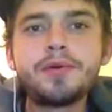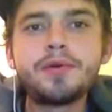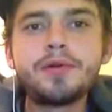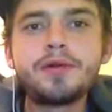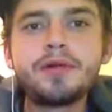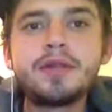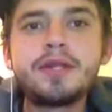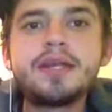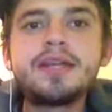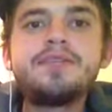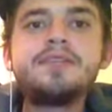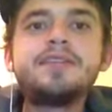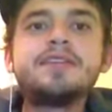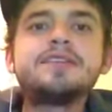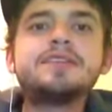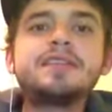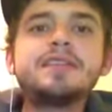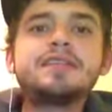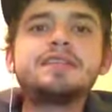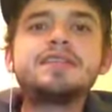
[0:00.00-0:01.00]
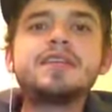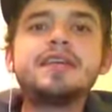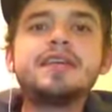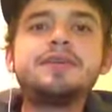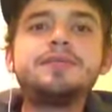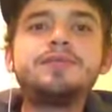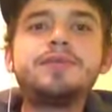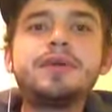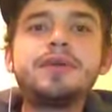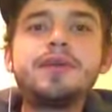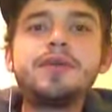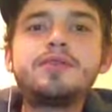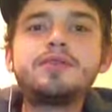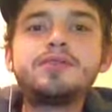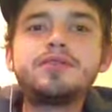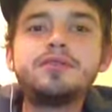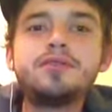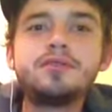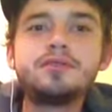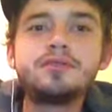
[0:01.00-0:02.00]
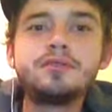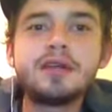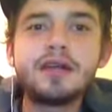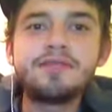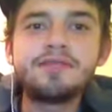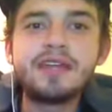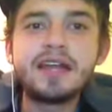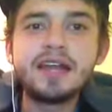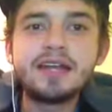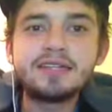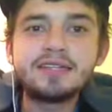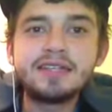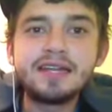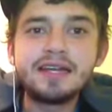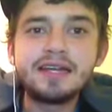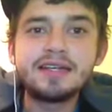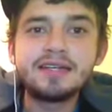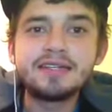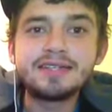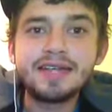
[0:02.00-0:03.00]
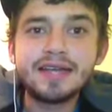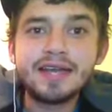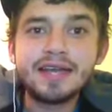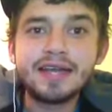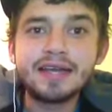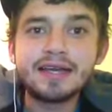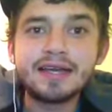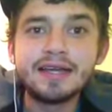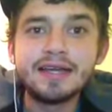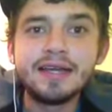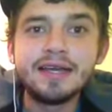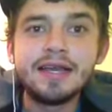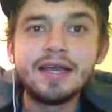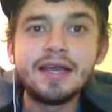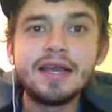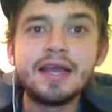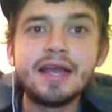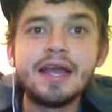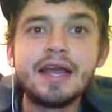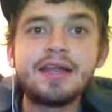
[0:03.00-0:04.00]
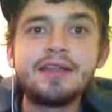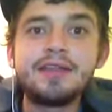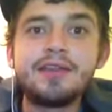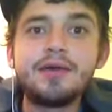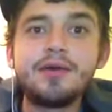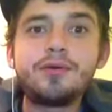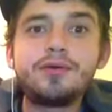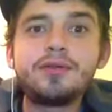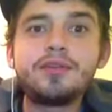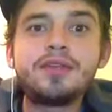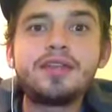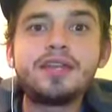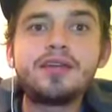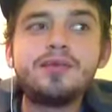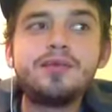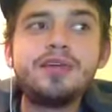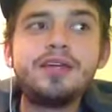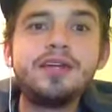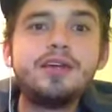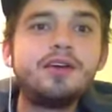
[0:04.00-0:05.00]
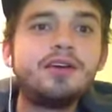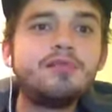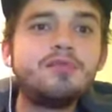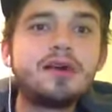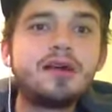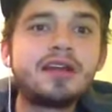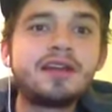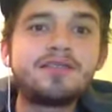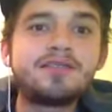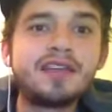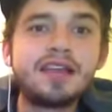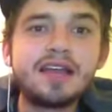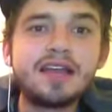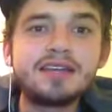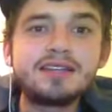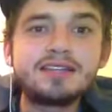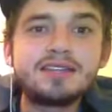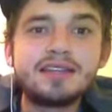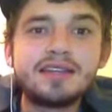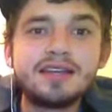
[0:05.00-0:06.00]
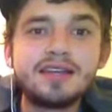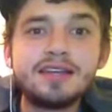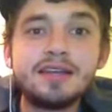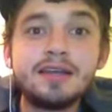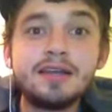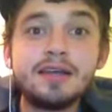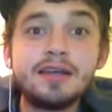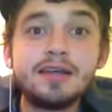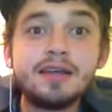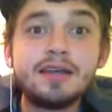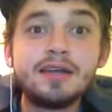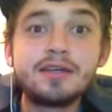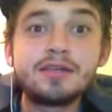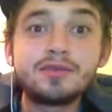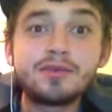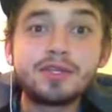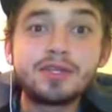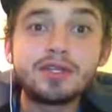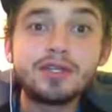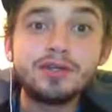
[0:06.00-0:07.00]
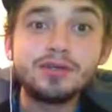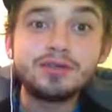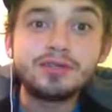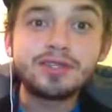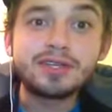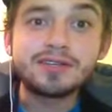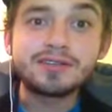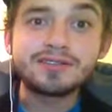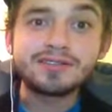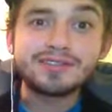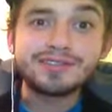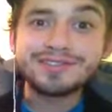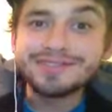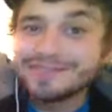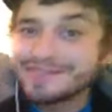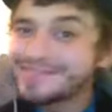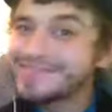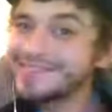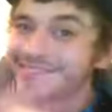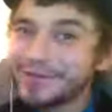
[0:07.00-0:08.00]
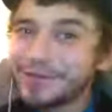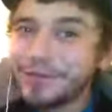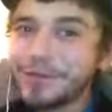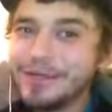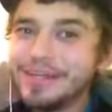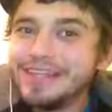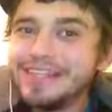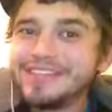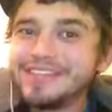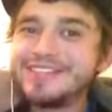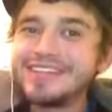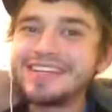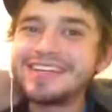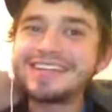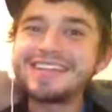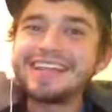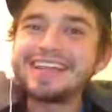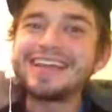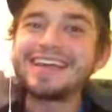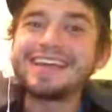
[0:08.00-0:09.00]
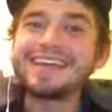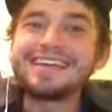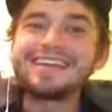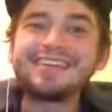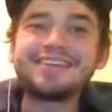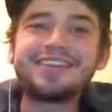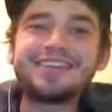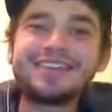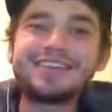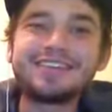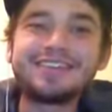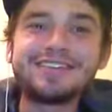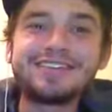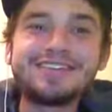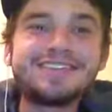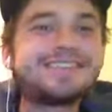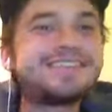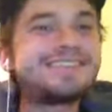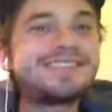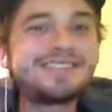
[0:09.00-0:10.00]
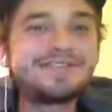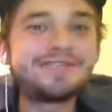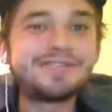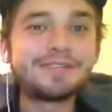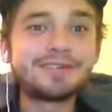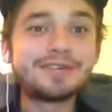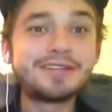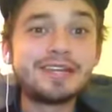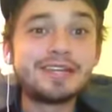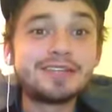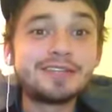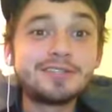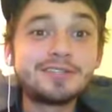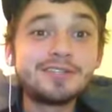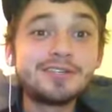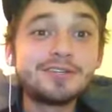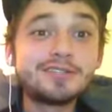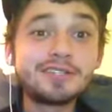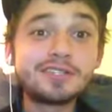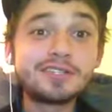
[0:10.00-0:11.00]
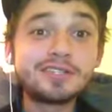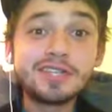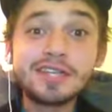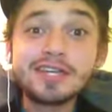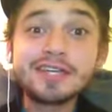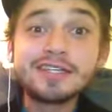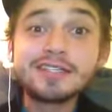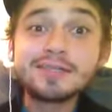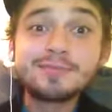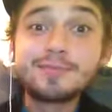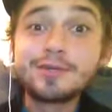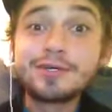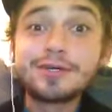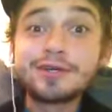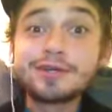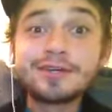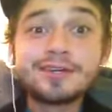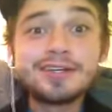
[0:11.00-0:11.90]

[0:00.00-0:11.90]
like if, say we go to Afghanistan and attack, and the only thing we know about Afghanistan is what the news tells us. It's like that, like except for like there's no such thing as a book or a